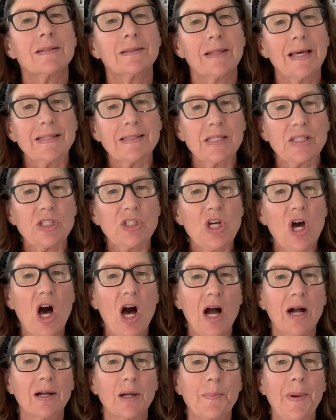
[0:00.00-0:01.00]
Let's
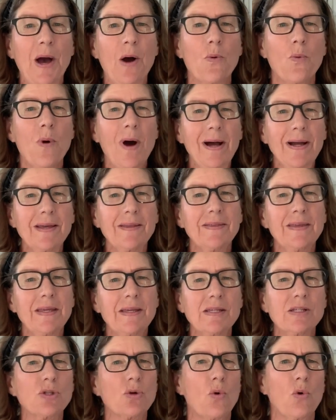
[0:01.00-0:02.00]
talk about why
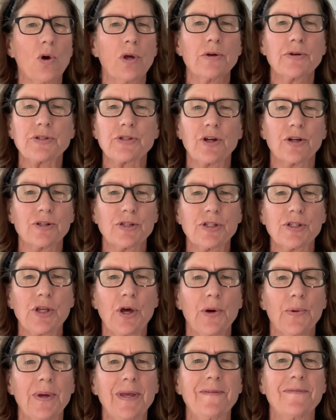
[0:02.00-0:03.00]
these oils are
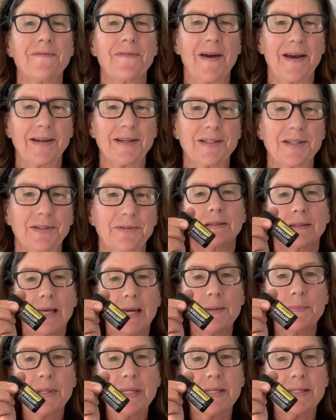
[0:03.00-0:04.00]
so effective.
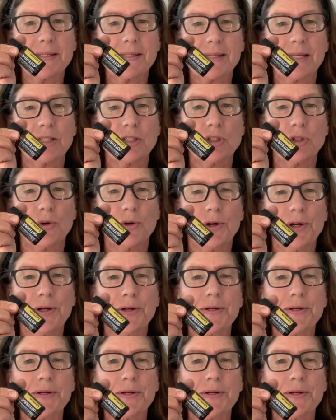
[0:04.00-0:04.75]
Lemon essential oil